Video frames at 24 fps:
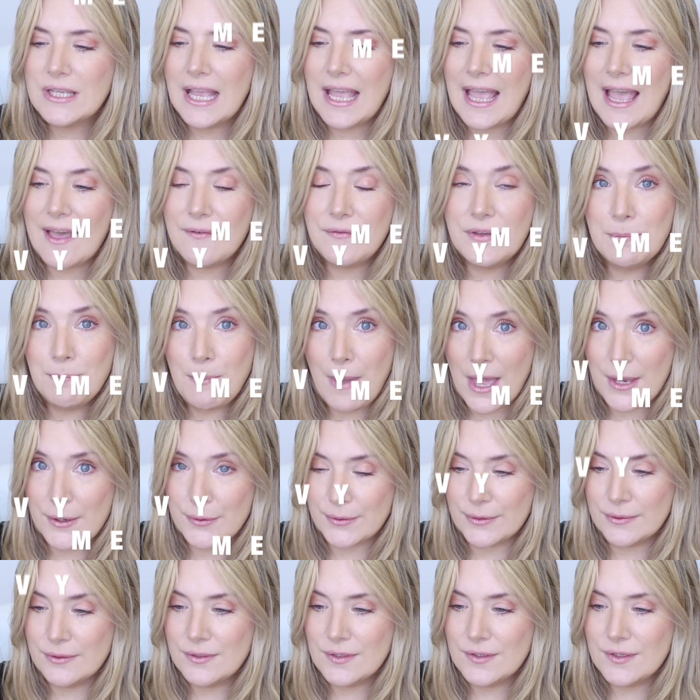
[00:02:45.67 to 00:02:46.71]
heavy
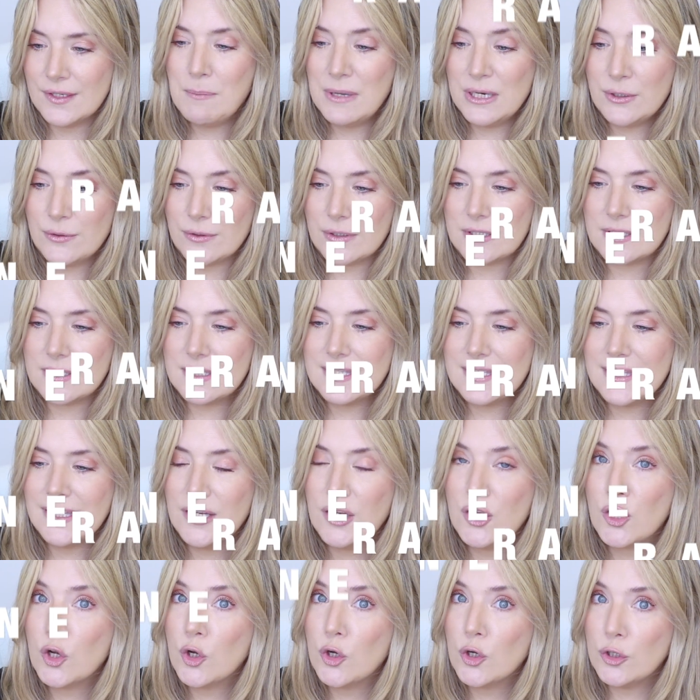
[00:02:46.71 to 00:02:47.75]
metals, minerals,
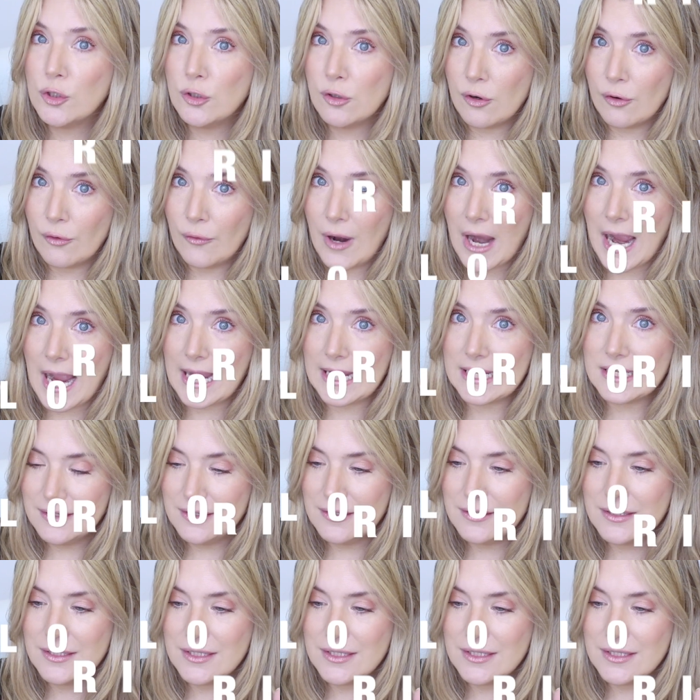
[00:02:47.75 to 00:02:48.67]
chlorine.